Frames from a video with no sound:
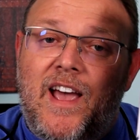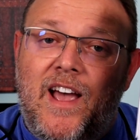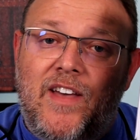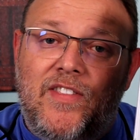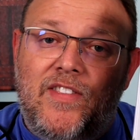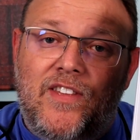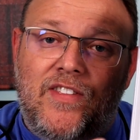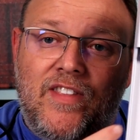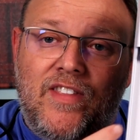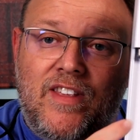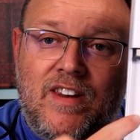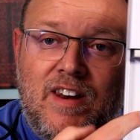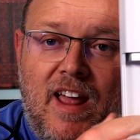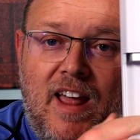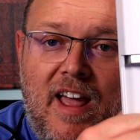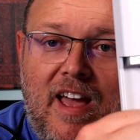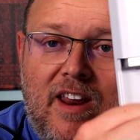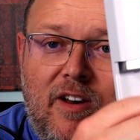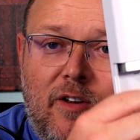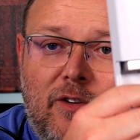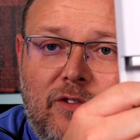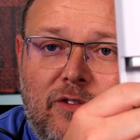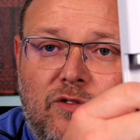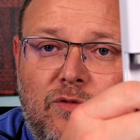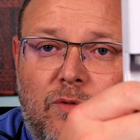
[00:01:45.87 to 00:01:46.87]
And then the
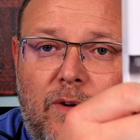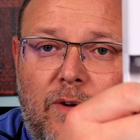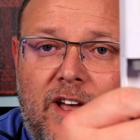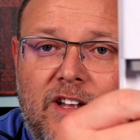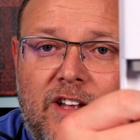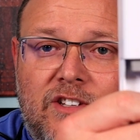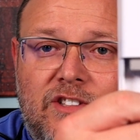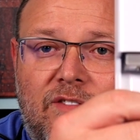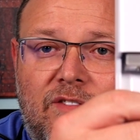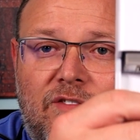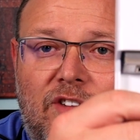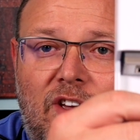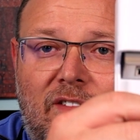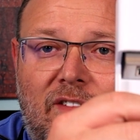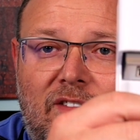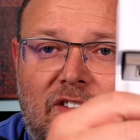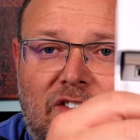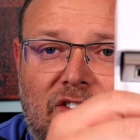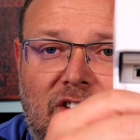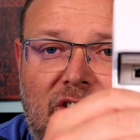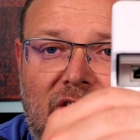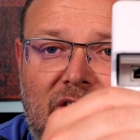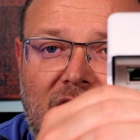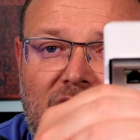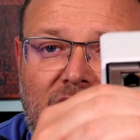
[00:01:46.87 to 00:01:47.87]
NanoSwitch, if you
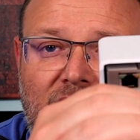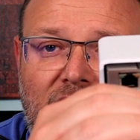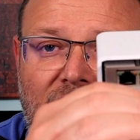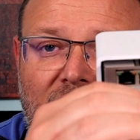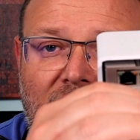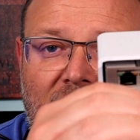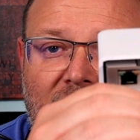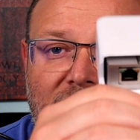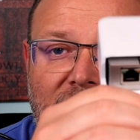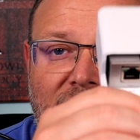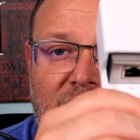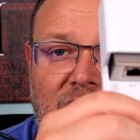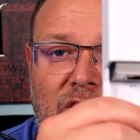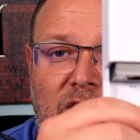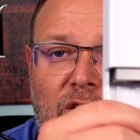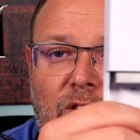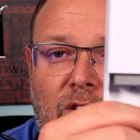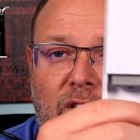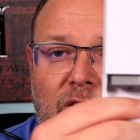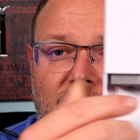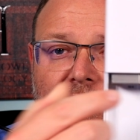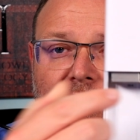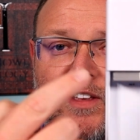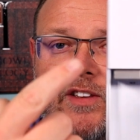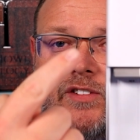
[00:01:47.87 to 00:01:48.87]
haven't seen this, I've got a
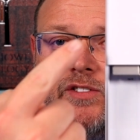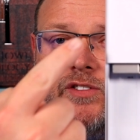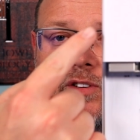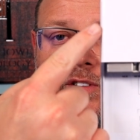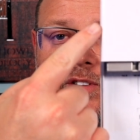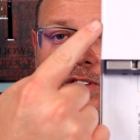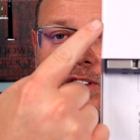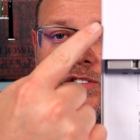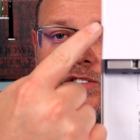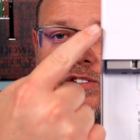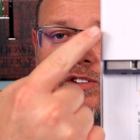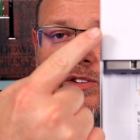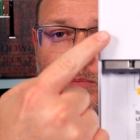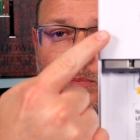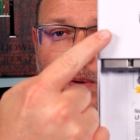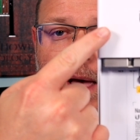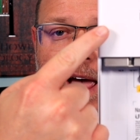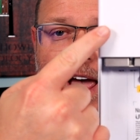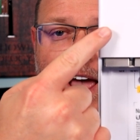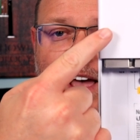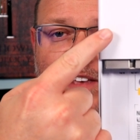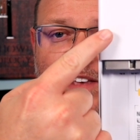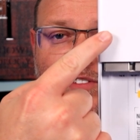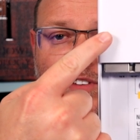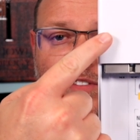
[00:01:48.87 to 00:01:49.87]
video on this. So this is
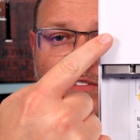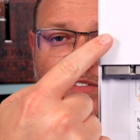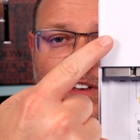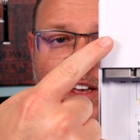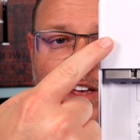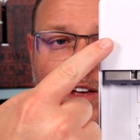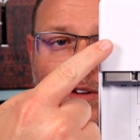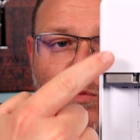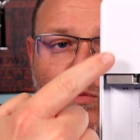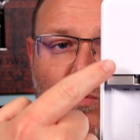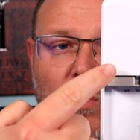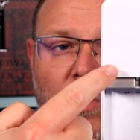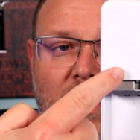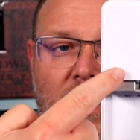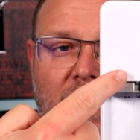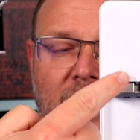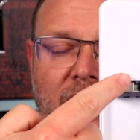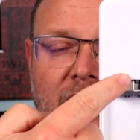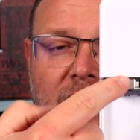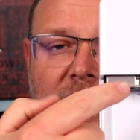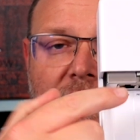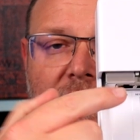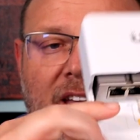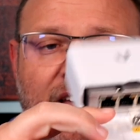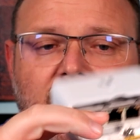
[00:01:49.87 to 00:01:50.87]
passive in
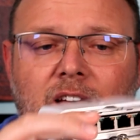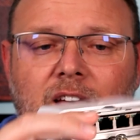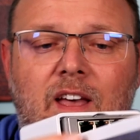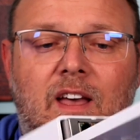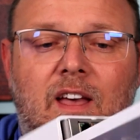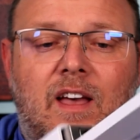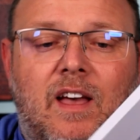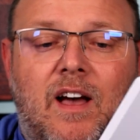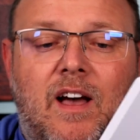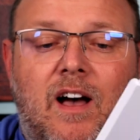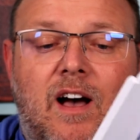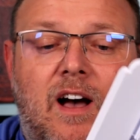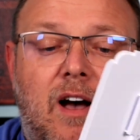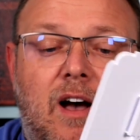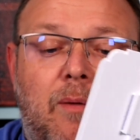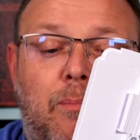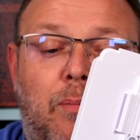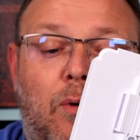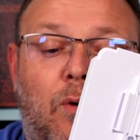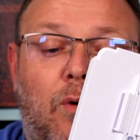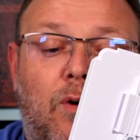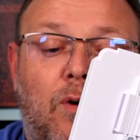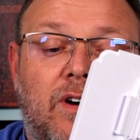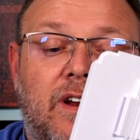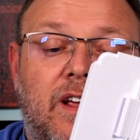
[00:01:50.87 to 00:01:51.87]
one uh,
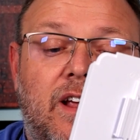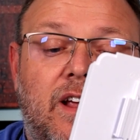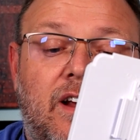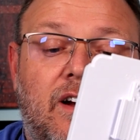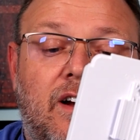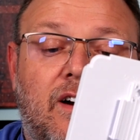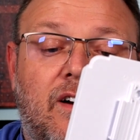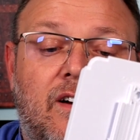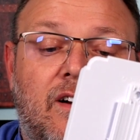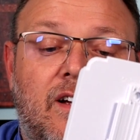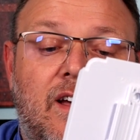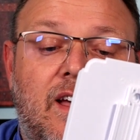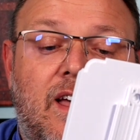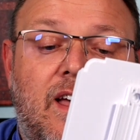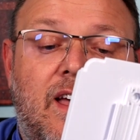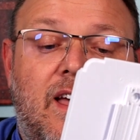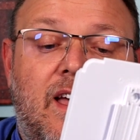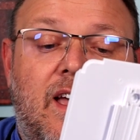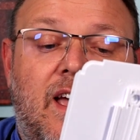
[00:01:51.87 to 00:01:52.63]
port here.